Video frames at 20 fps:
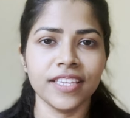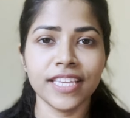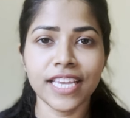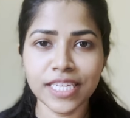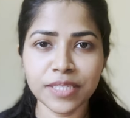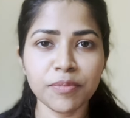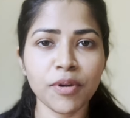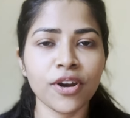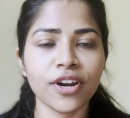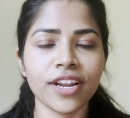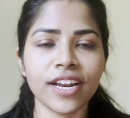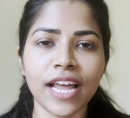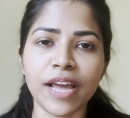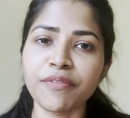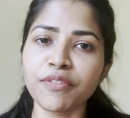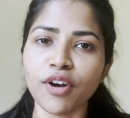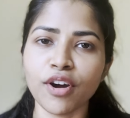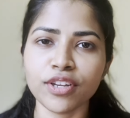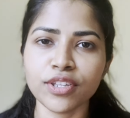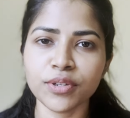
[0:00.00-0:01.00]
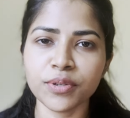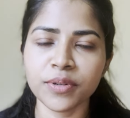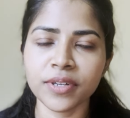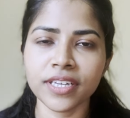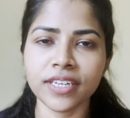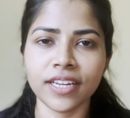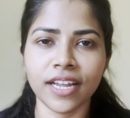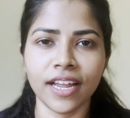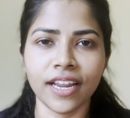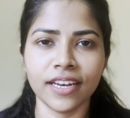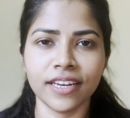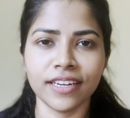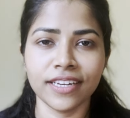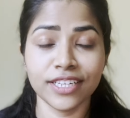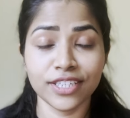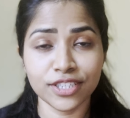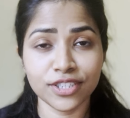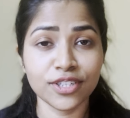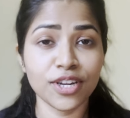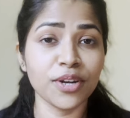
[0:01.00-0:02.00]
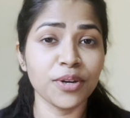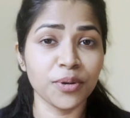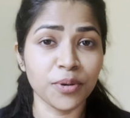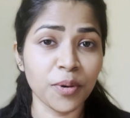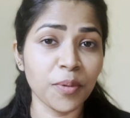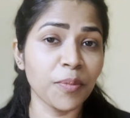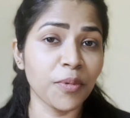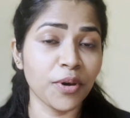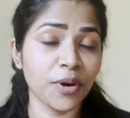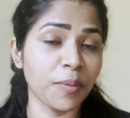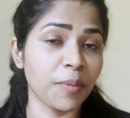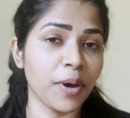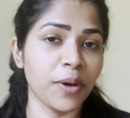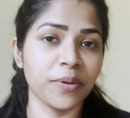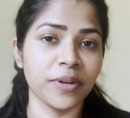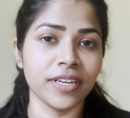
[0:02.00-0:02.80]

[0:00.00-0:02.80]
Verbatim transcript: Yes, Morgan, I've gone through it and interested in know more about